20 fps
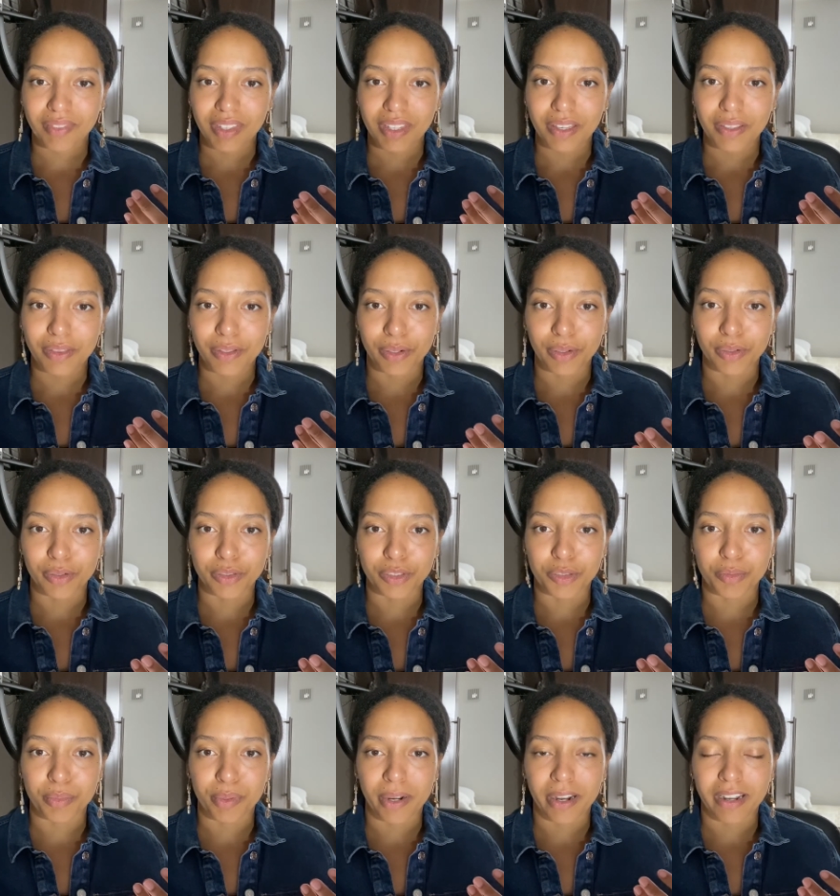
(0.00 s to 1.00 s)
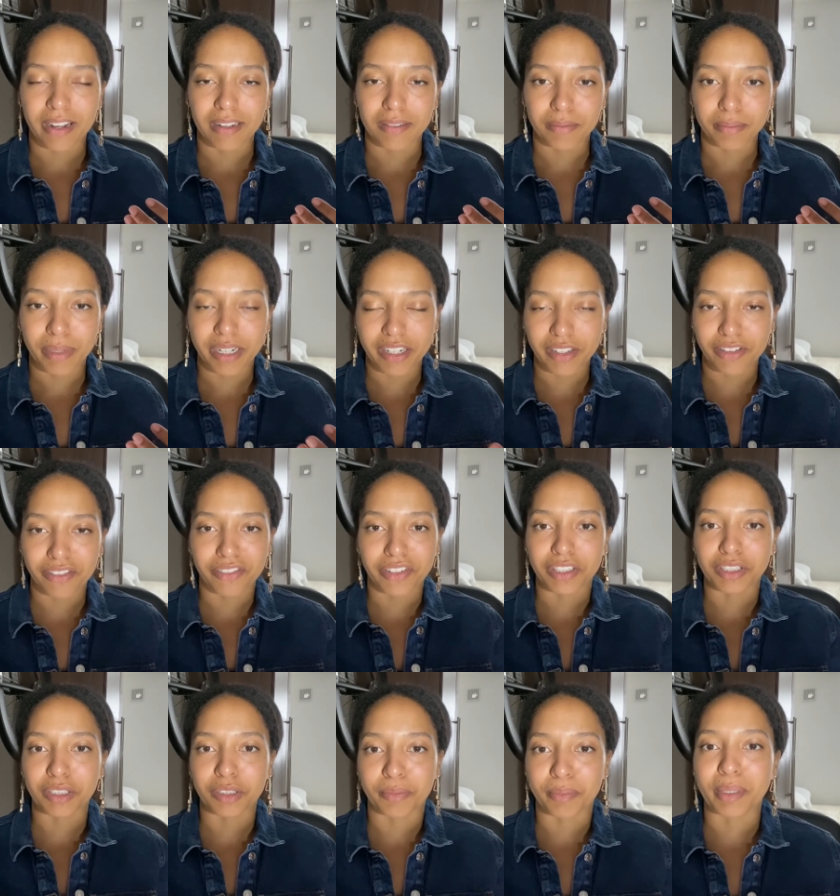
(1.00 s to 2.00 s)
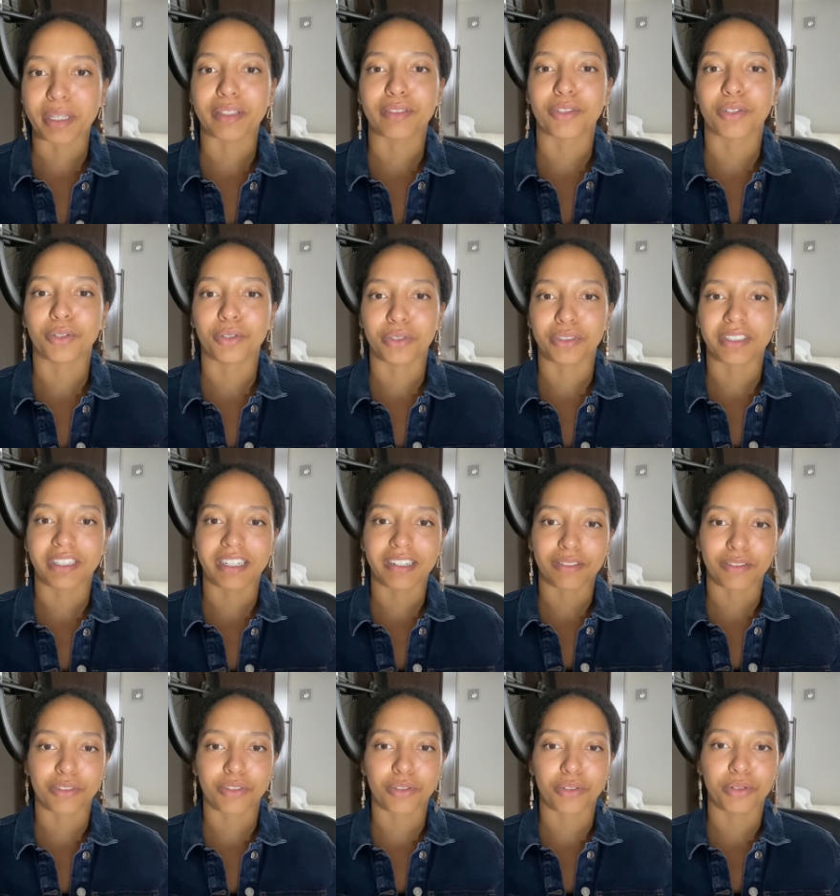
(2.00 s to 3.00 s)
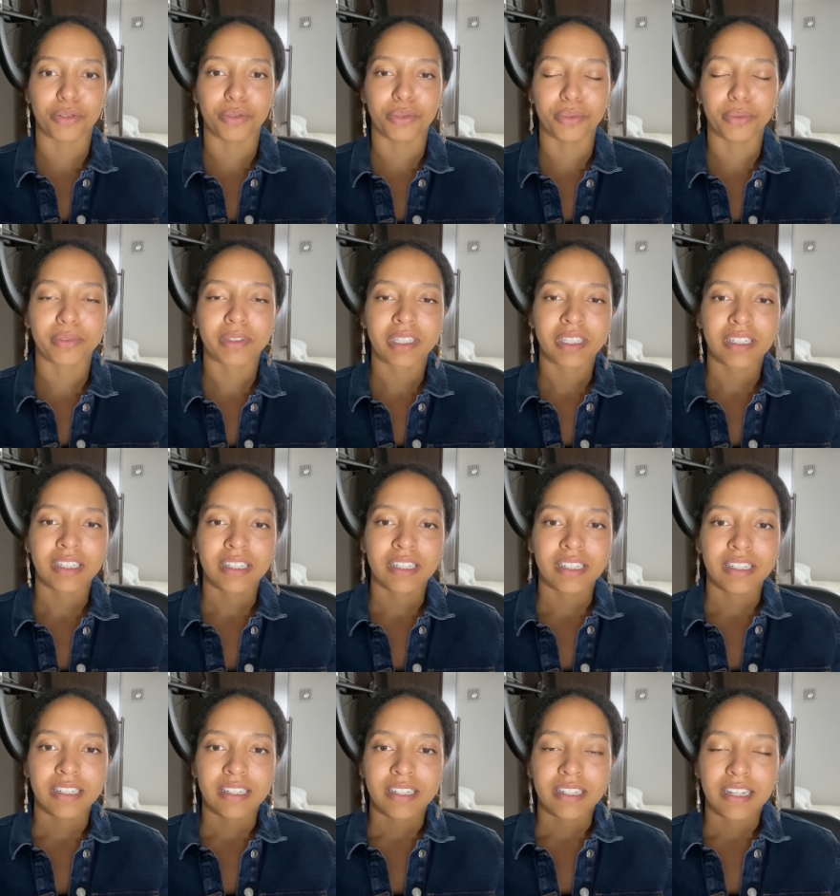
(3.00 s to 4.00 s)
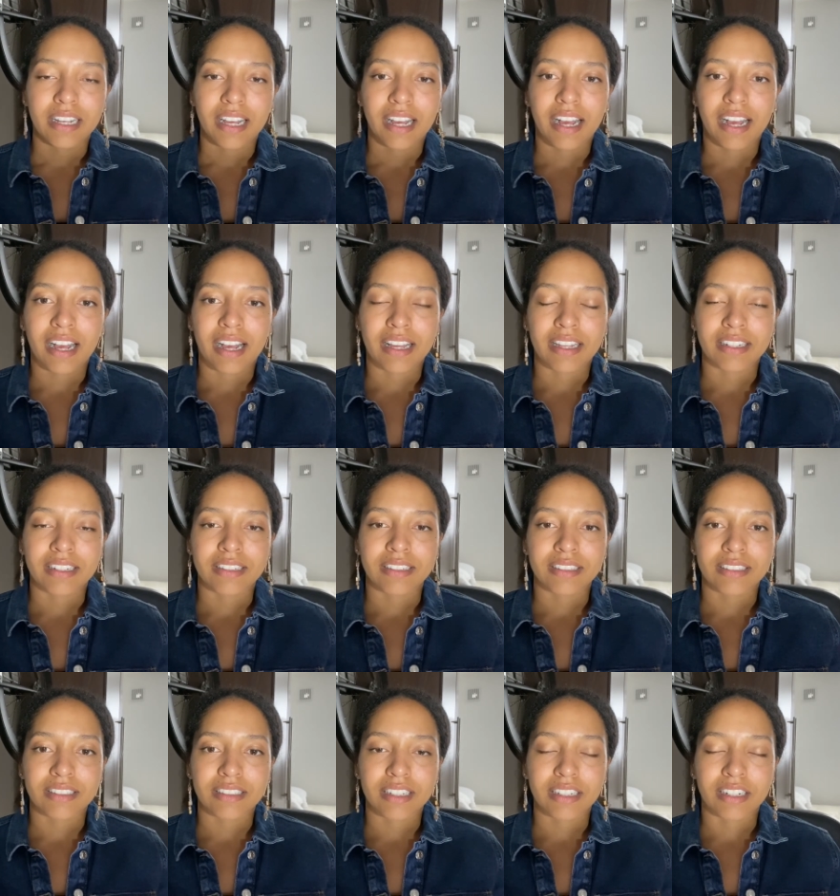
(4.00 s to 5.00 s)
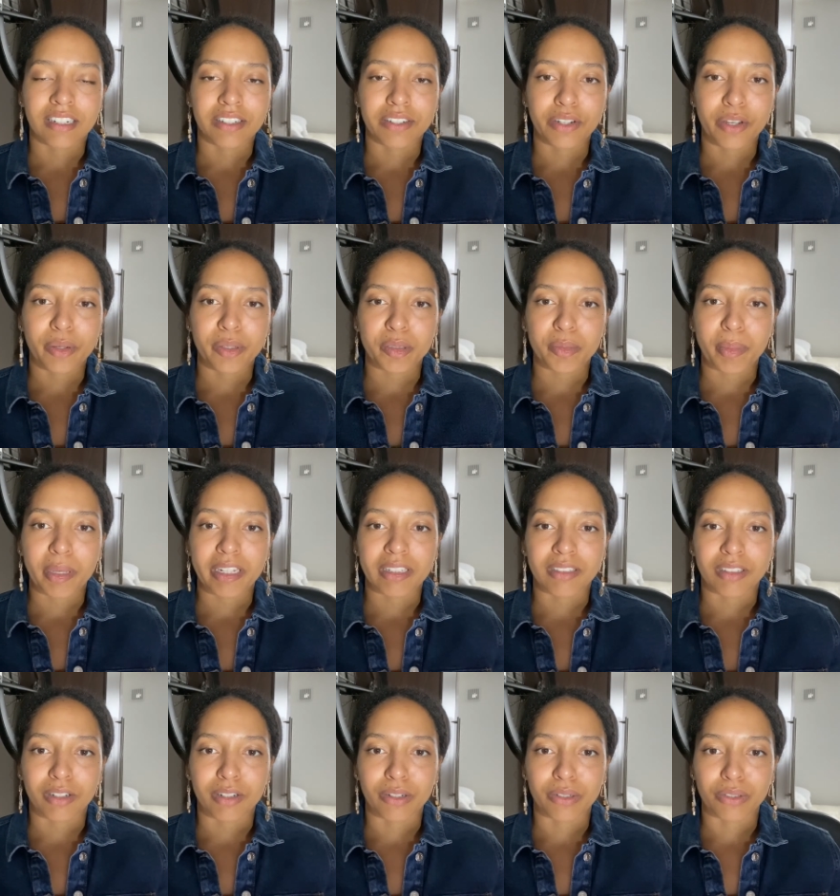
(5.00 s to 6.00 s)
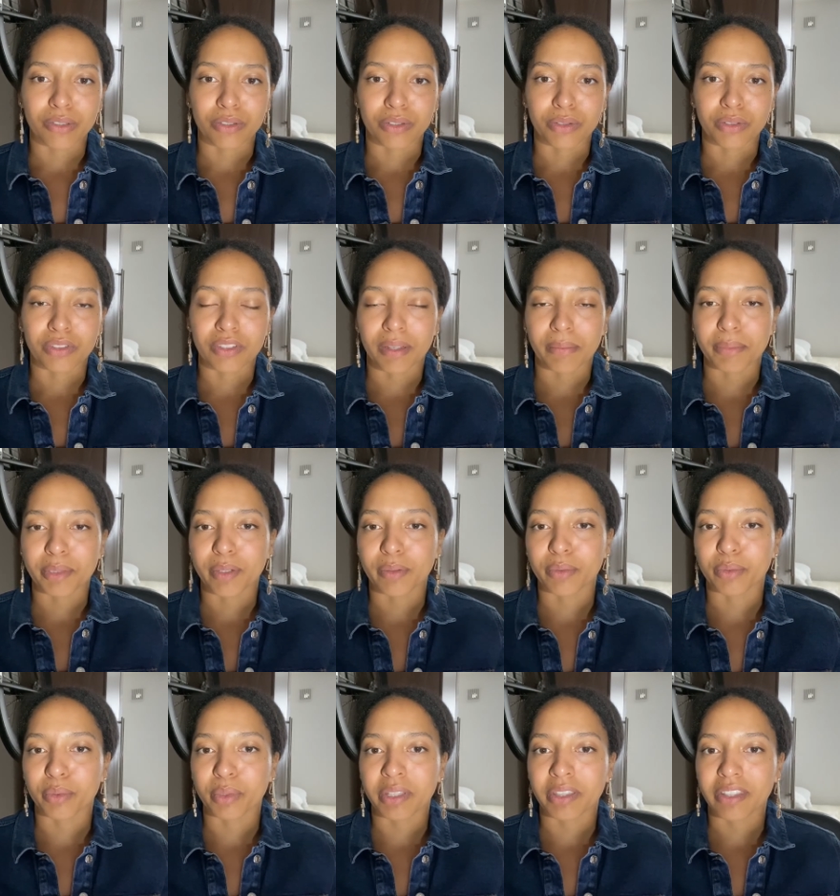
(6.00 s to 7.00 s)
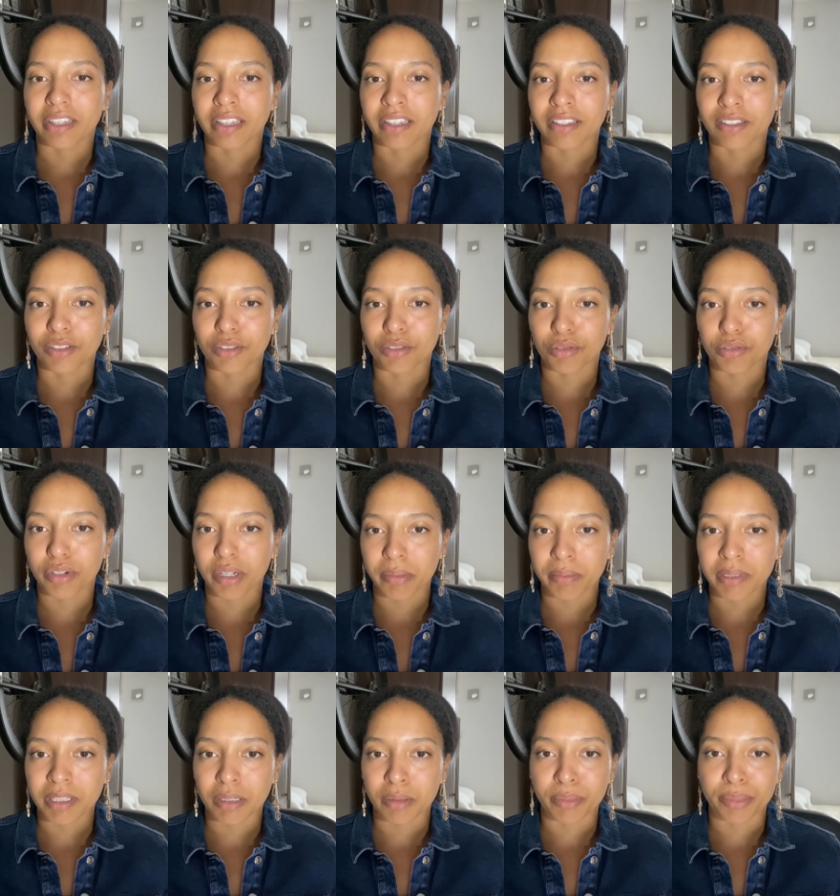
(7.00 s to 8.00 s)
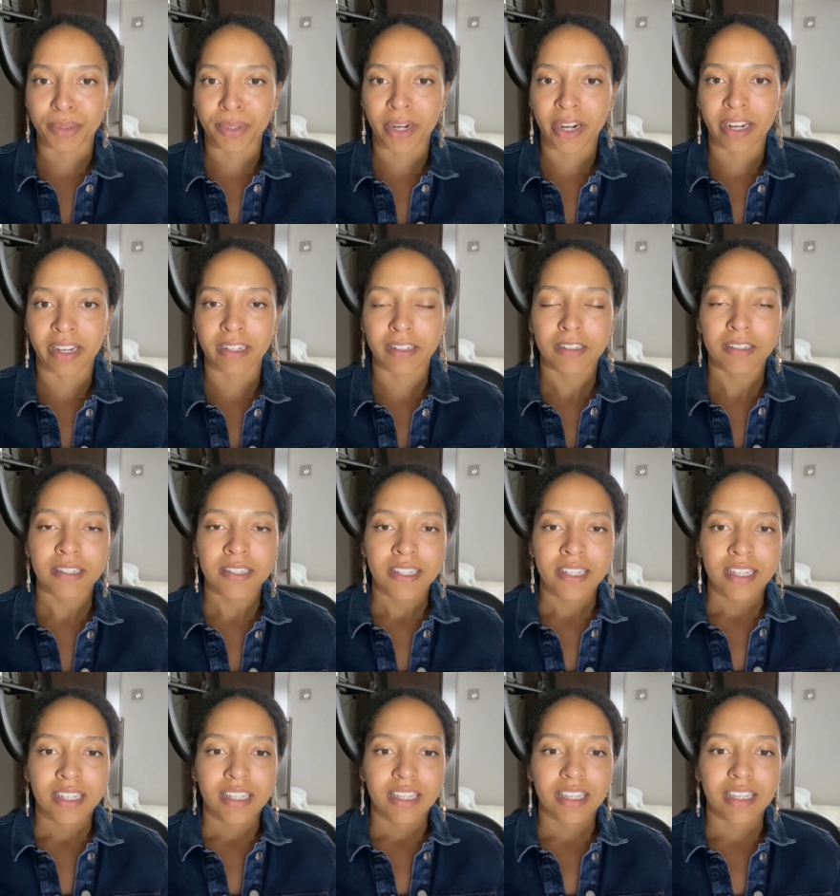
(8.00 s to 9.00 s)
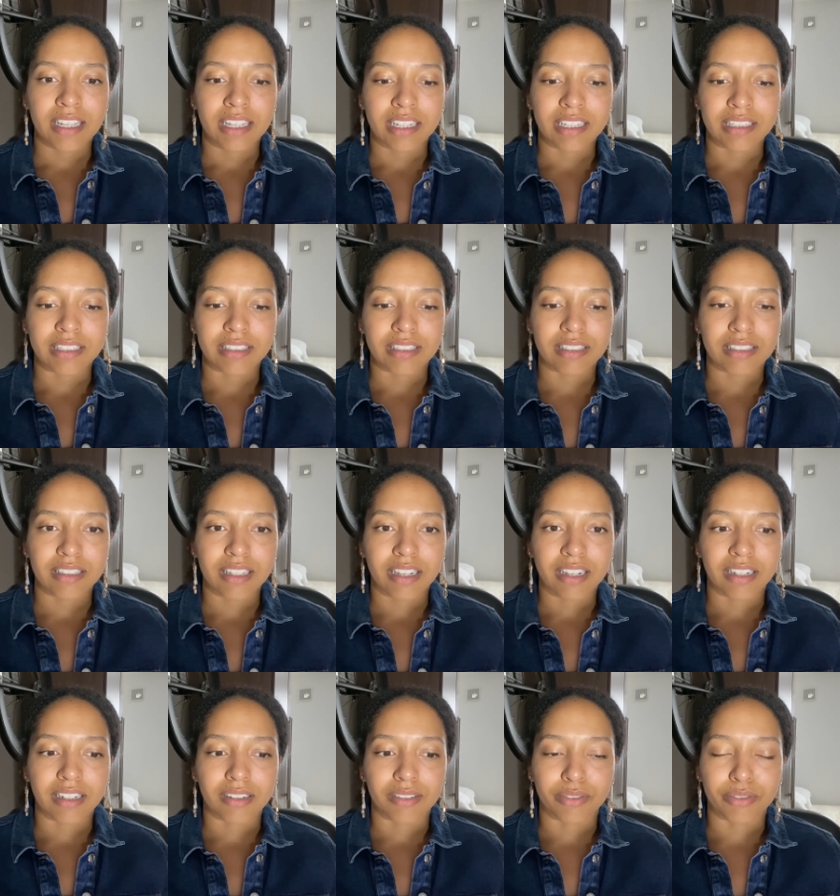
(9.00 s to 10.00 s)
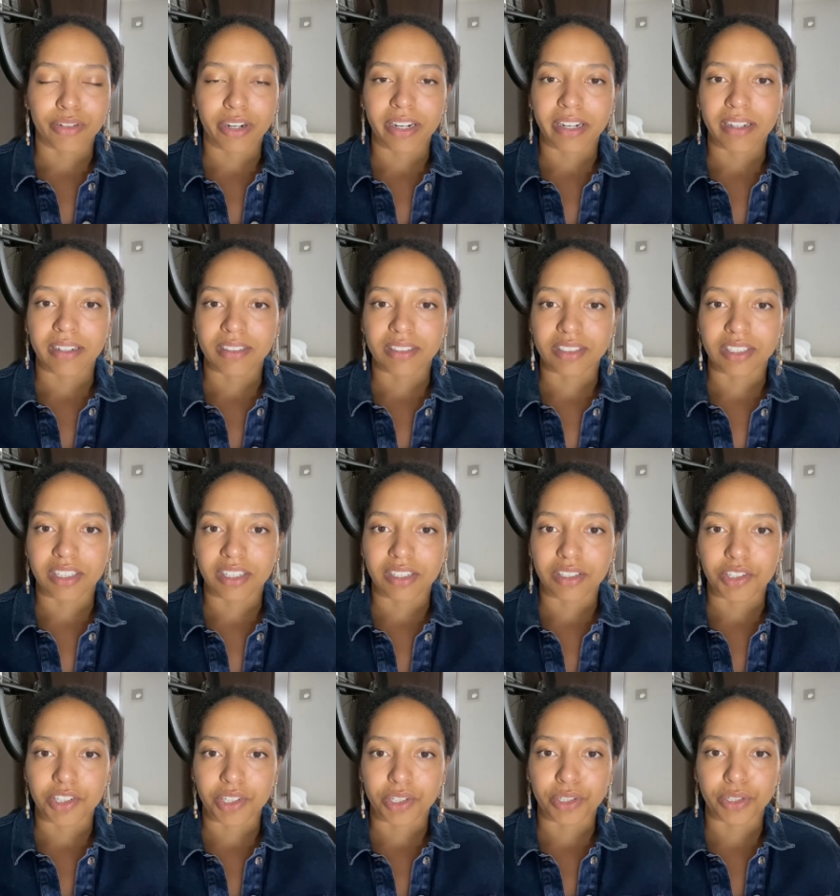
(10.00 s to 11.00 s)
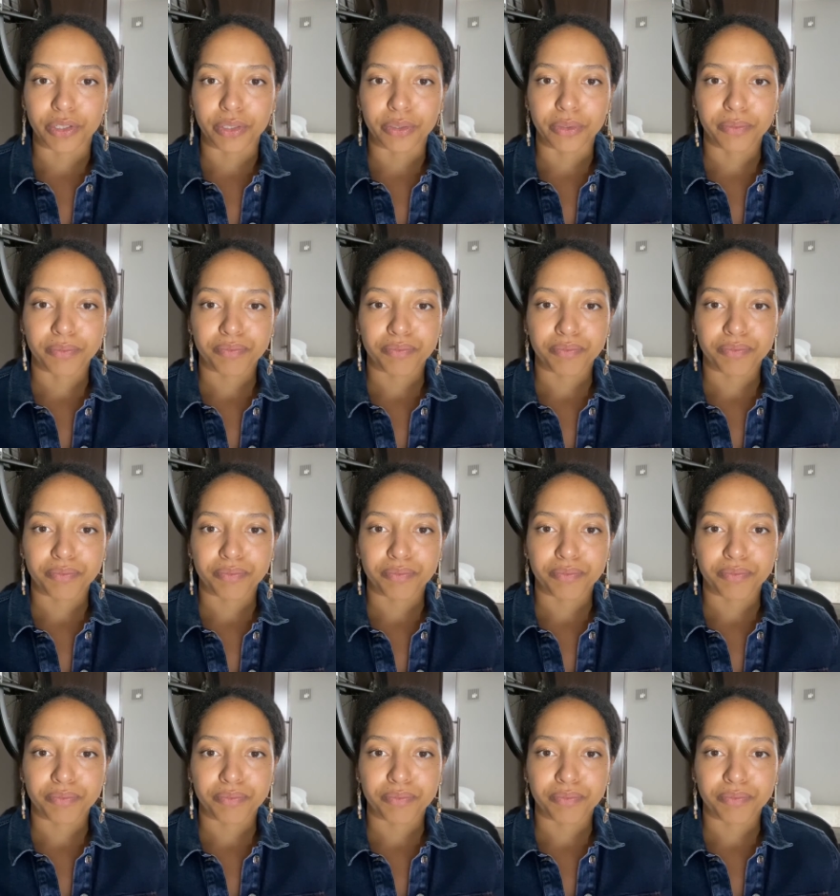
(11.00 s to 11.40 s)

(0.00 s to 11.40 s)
Lord's Prayer. Many of us have been taught it at school, and I know as Pentecostals sometimes we think a scripted prayer is very liturgical